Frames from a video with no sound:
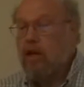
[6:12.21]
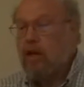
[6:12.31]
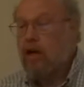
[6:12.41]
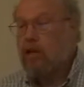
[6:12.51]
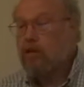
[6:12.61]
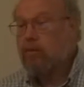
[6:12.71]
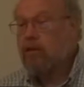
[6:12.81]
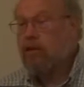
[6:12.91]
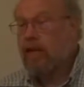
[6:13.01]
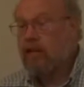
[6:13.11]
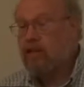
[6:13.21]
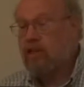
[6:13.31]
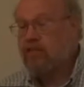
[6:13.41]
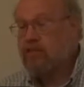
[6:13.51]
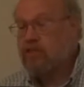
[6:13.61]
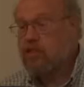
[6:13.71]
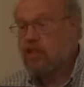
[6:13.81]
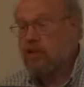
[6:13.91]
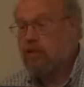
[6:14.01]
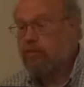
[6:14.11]
Uh, the building on the left is
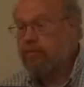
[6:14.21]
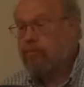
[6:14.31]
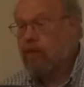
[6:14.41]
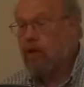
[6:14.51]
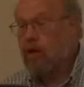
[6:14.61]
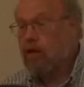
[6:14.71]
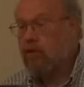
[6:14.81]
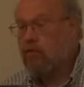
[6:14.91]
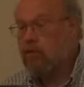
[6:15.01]
uh, uh,